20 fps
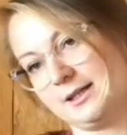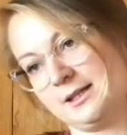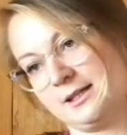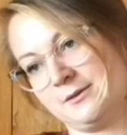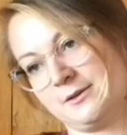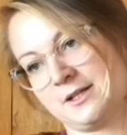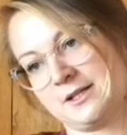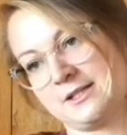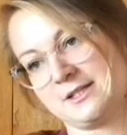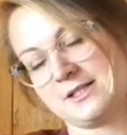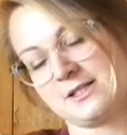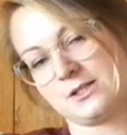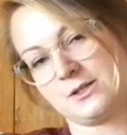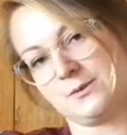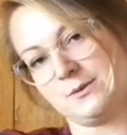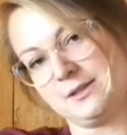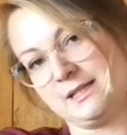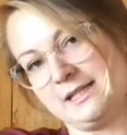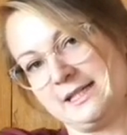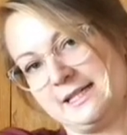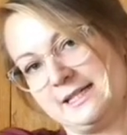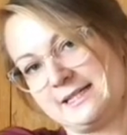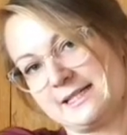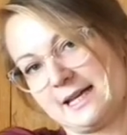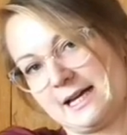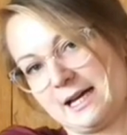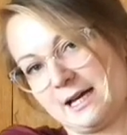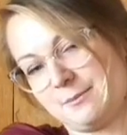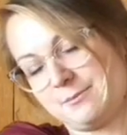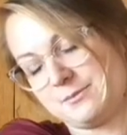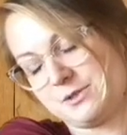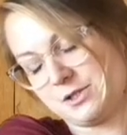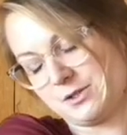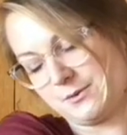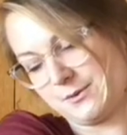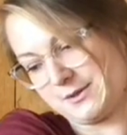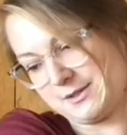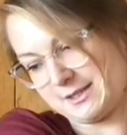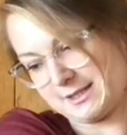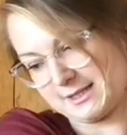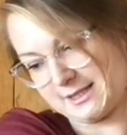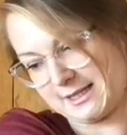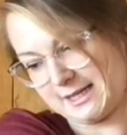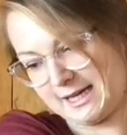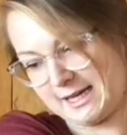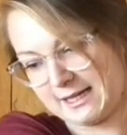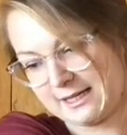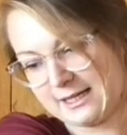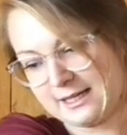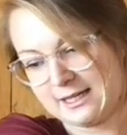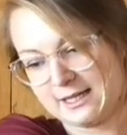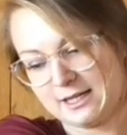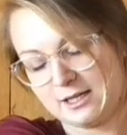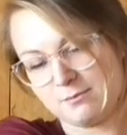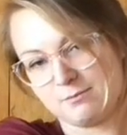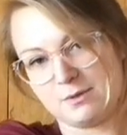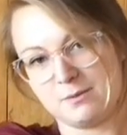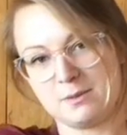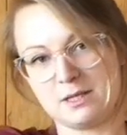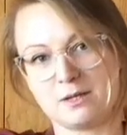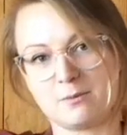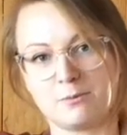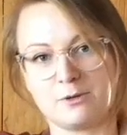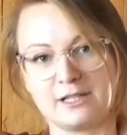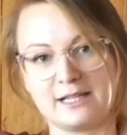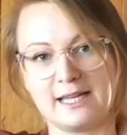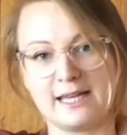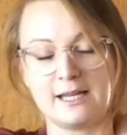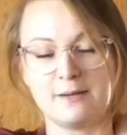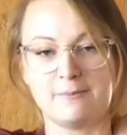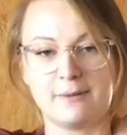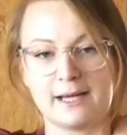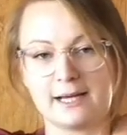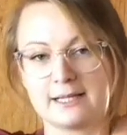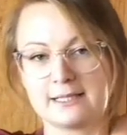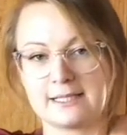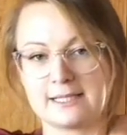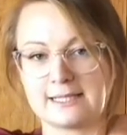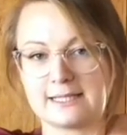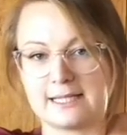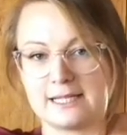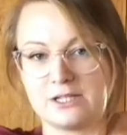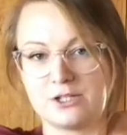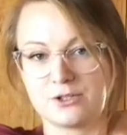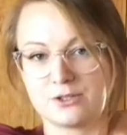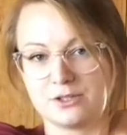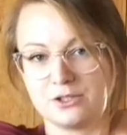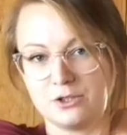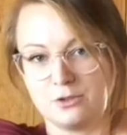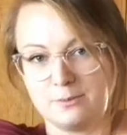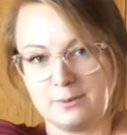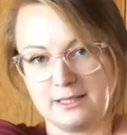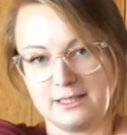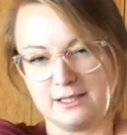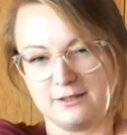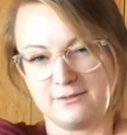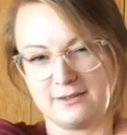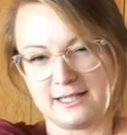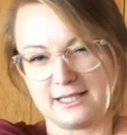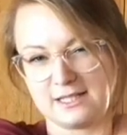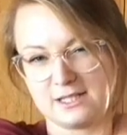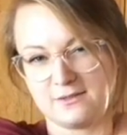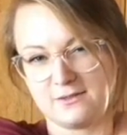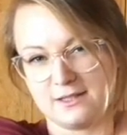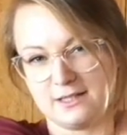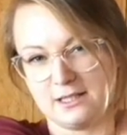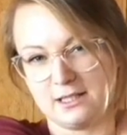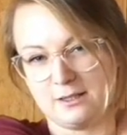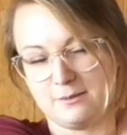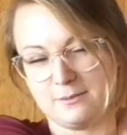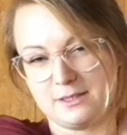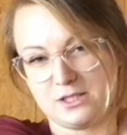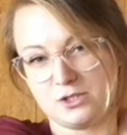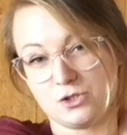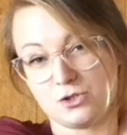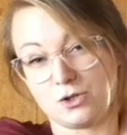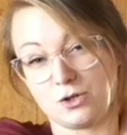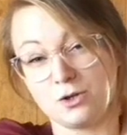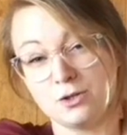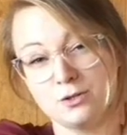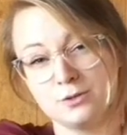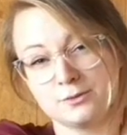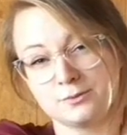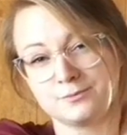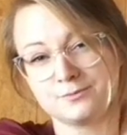then we're going to squeeze up towards the neck. Maybe you can bring the head back to center a little bit if that's feeling a bit strong.